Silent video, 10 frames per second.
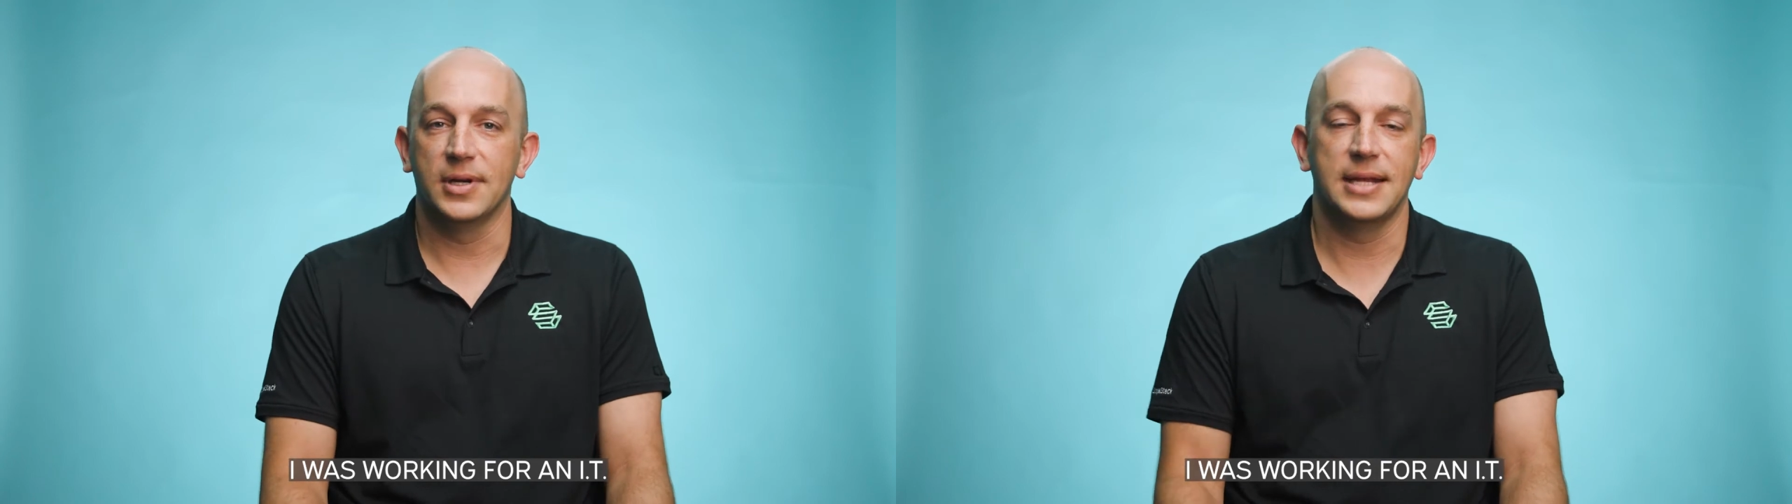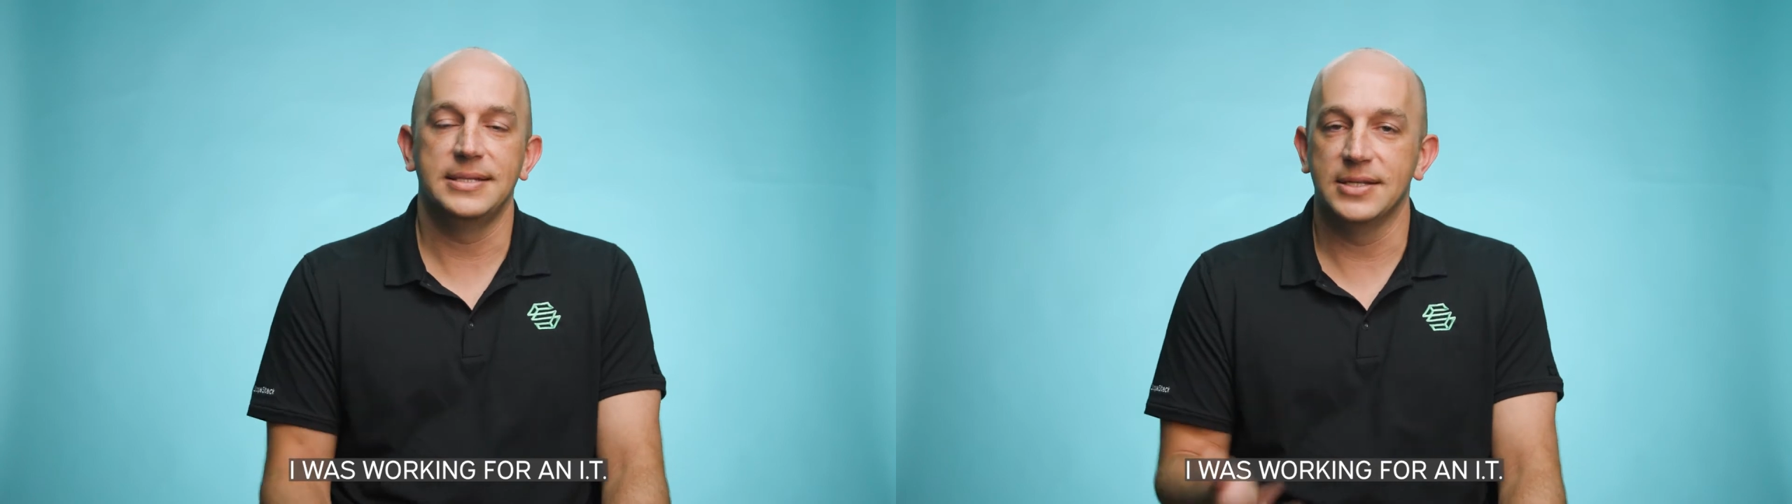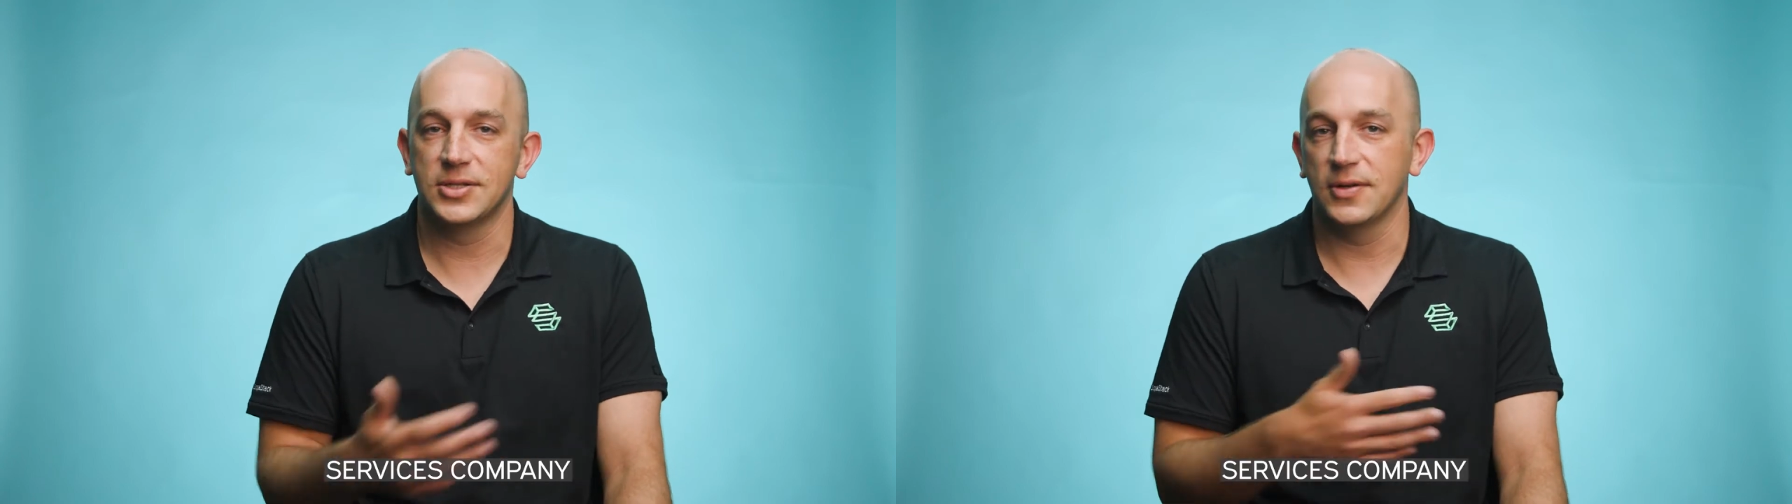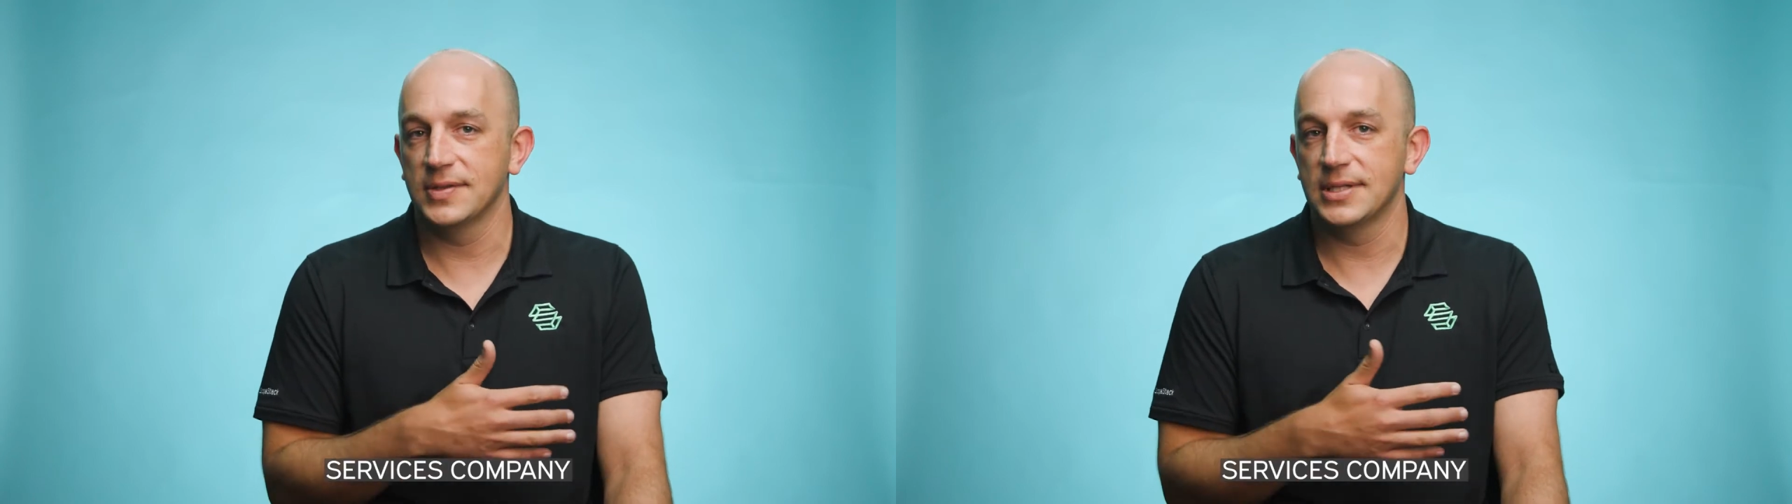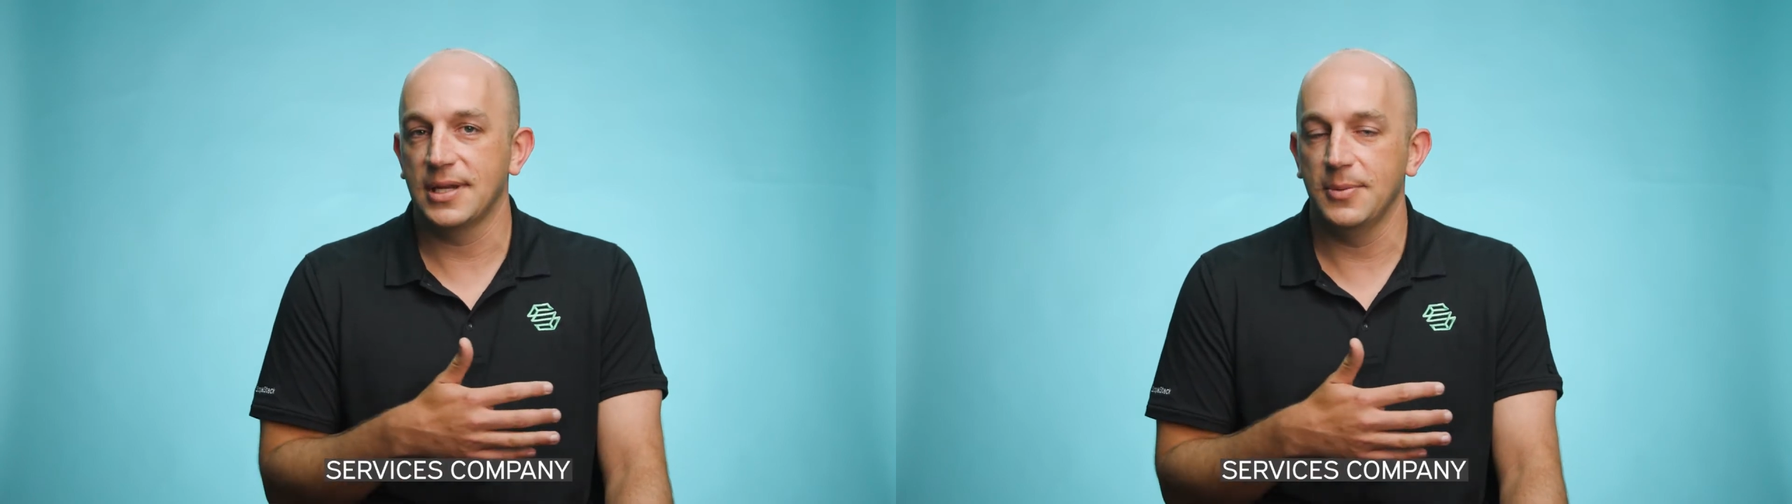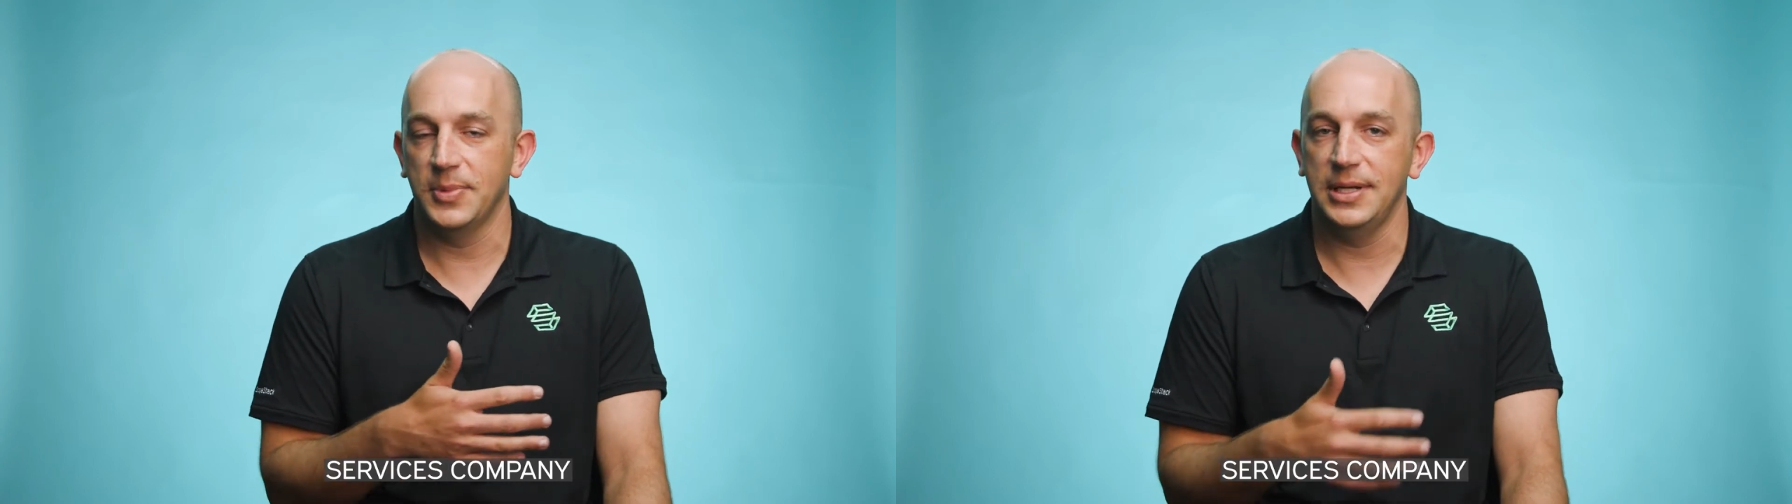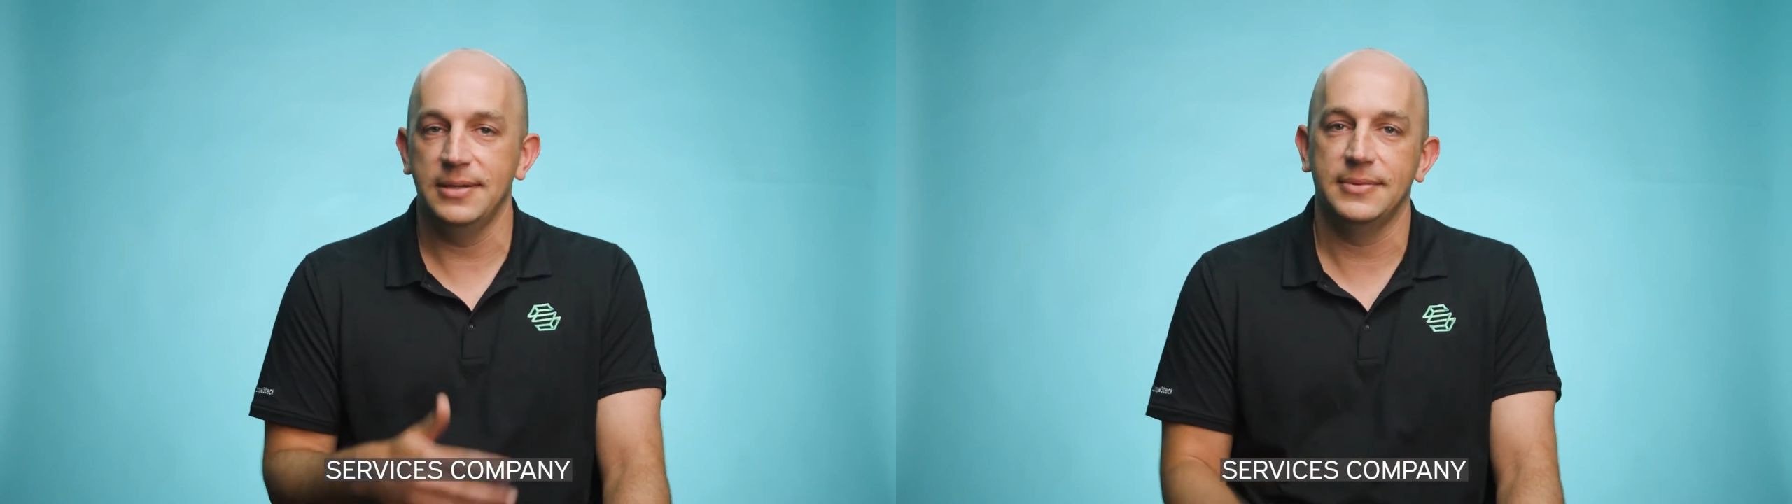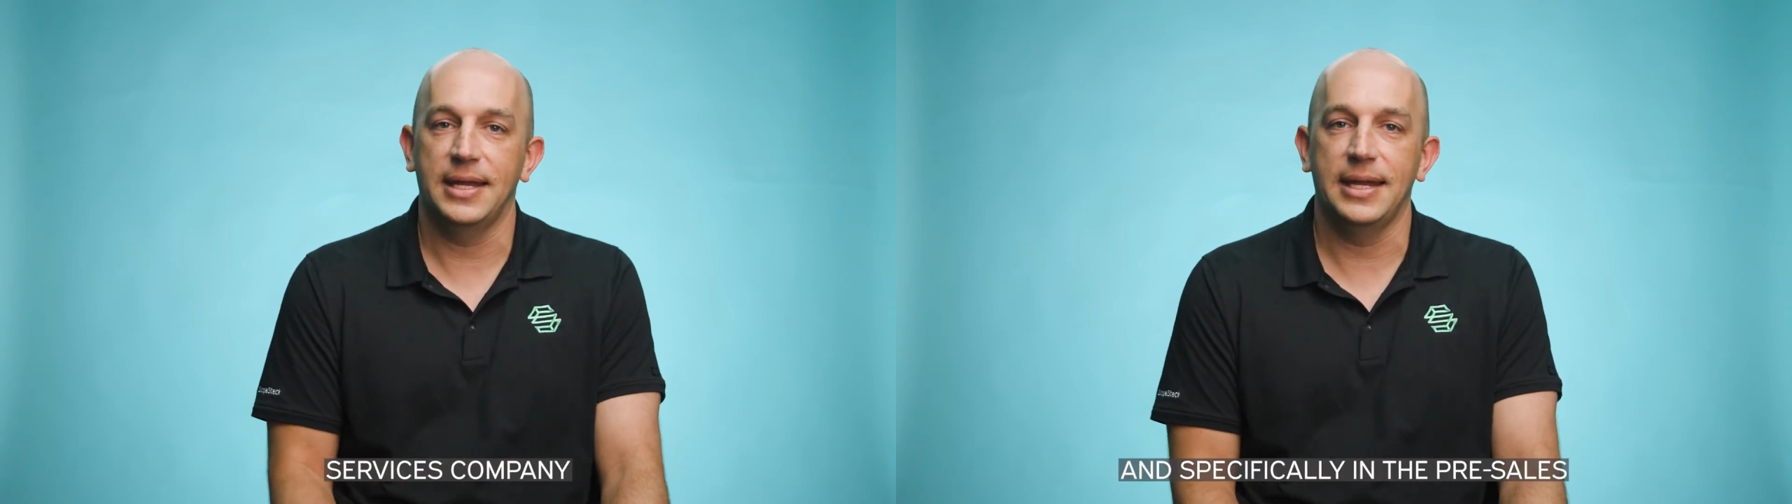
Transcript: an IT services company